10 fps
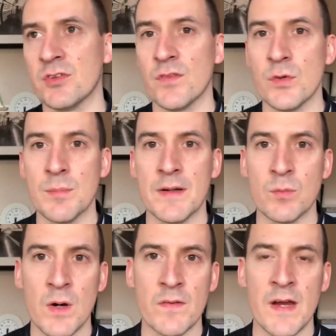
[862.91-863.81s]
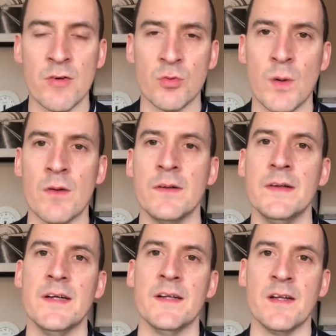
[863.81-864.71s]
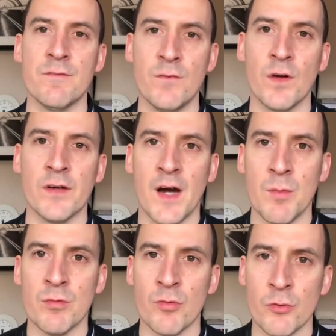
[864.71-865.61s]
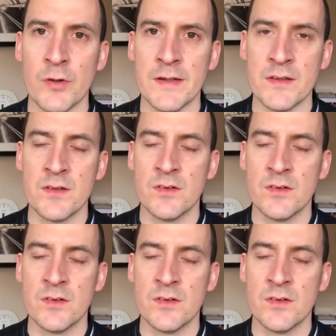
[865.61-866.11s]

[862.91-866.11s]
I thought he played well there as well, and then he followed it up with a really